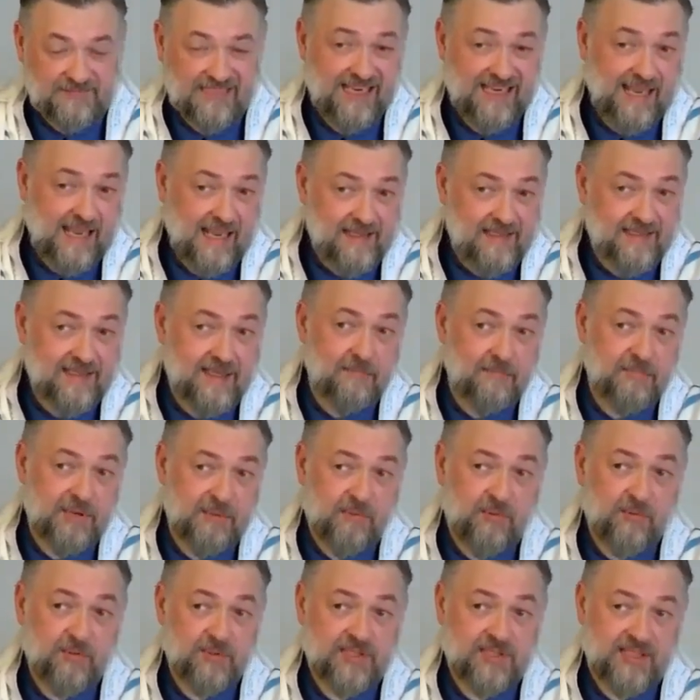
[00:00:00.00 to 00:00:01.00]
And, and some
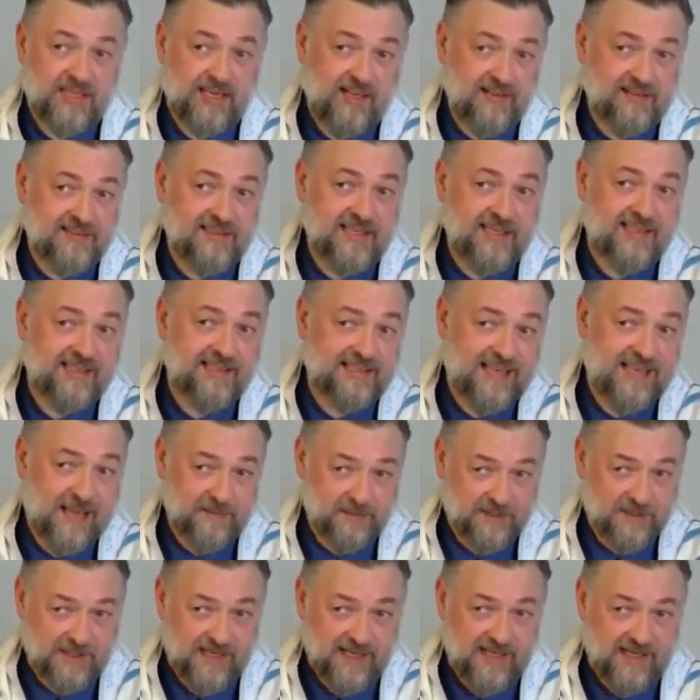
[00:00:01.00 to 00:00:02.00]
people would say, "I'll take the
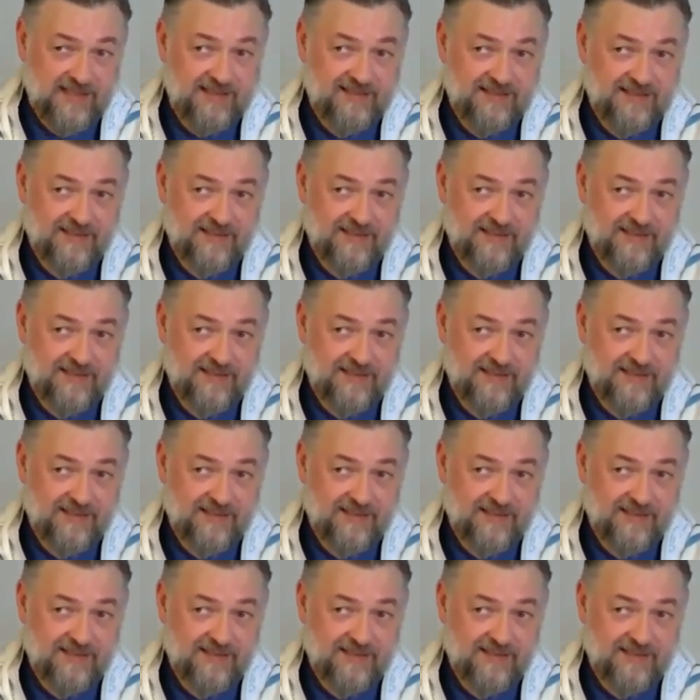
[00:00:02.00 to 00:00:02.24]
downside."